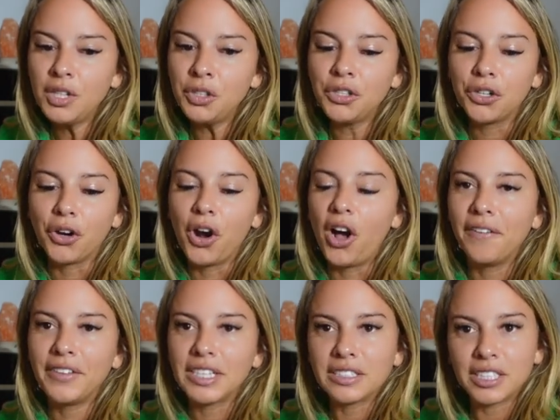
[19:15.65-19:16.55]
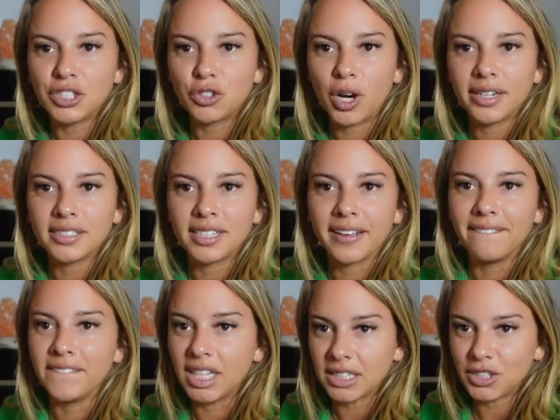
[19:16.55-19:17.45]
You're obviously trying to
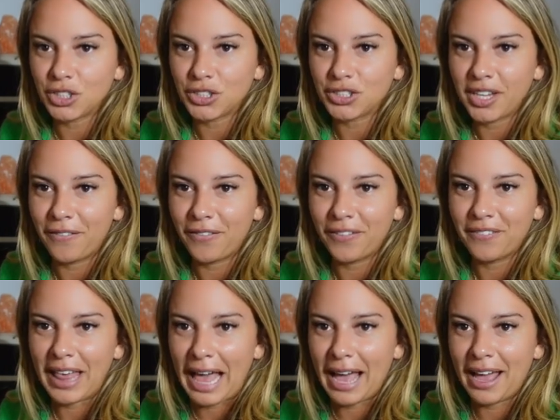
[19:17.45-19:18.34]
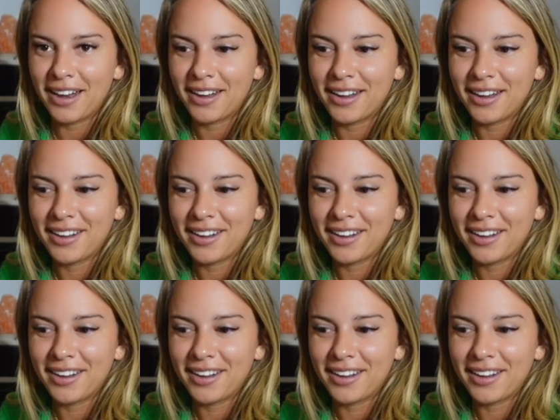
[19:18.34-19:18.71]
convince yourself of that.